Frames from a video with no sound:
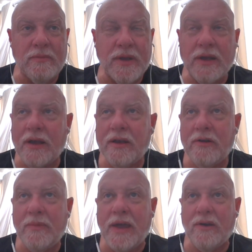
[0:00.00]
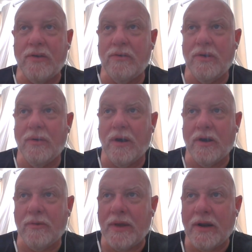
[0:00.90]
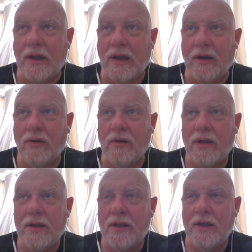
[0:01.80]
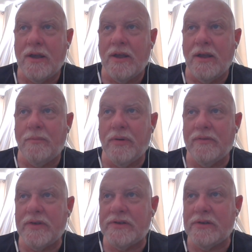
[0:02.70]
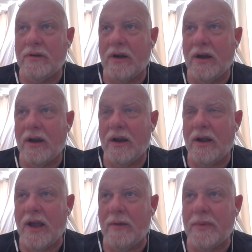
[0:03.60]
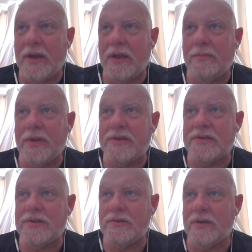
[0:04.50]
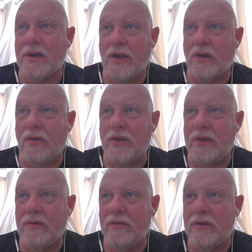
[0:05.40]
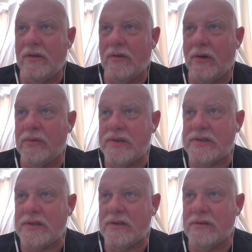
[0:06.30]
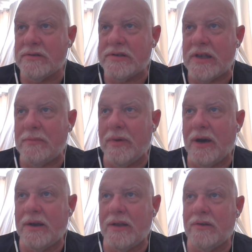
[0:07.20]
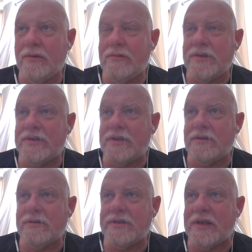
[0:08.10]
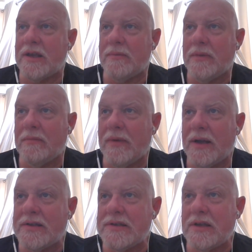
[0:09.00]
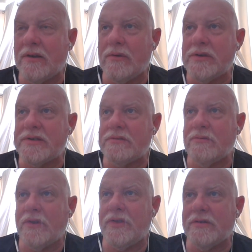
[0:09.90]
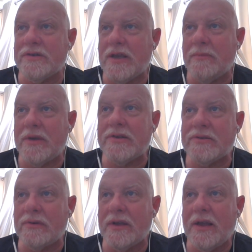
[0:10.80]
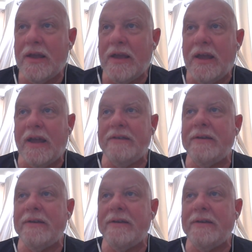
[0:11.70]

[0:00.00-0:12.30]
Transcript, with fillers: being, no matter who you are, no matter how privileged you are, how many places you can go, you, you're always in your same body, you're always in your same mindset, you're always with your same history, and you